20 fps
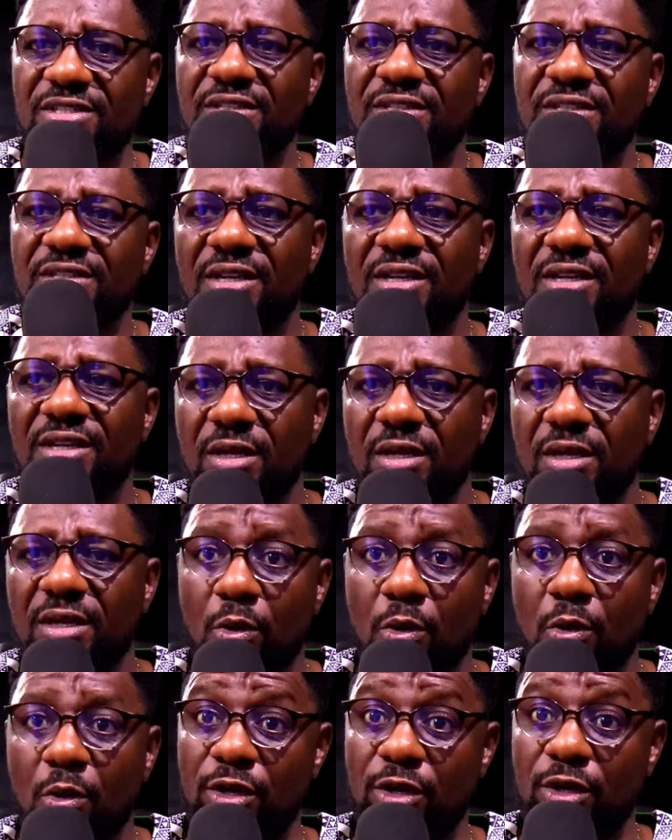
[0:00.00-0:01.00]
But when it comes
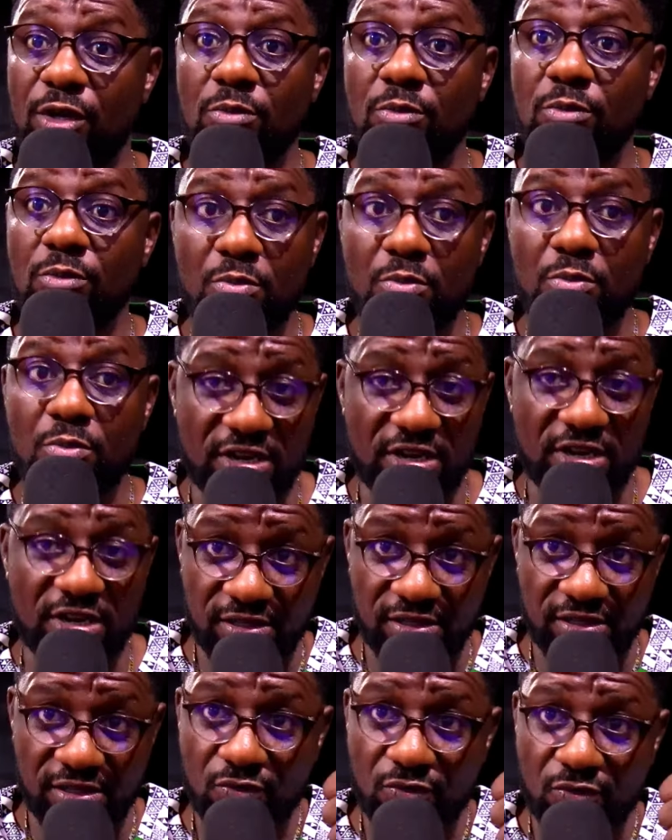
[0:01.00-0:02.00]
to money, when it
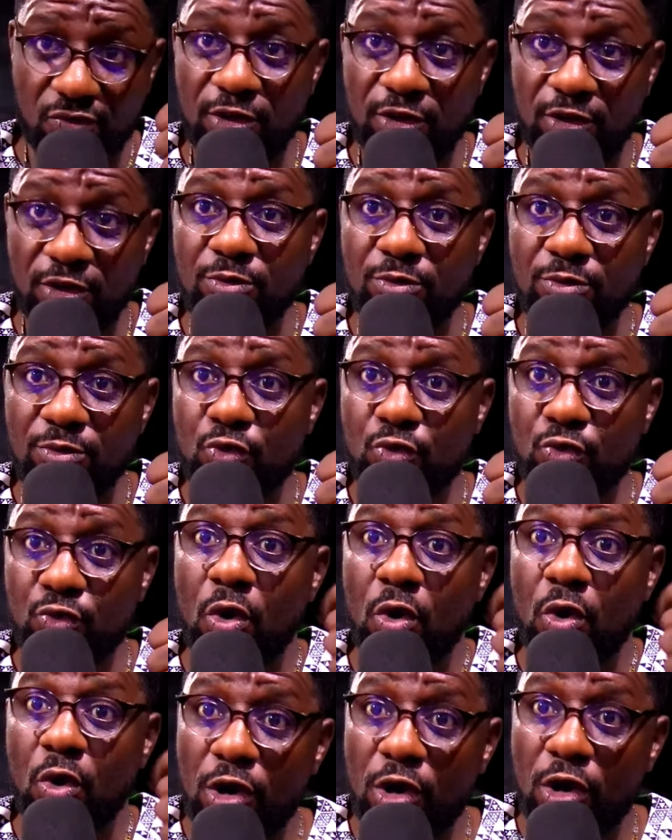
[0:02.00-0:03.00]
comes to
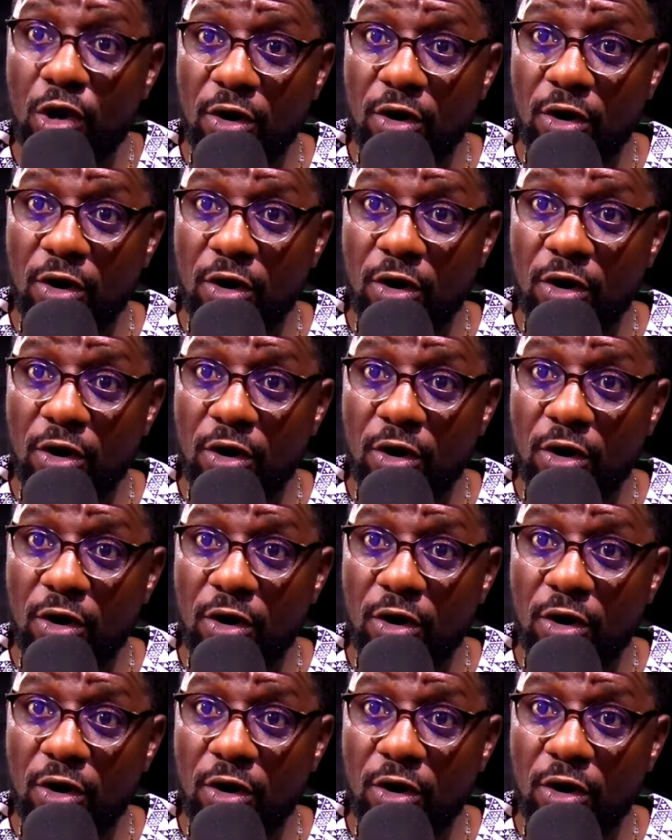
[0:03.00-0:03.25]
love,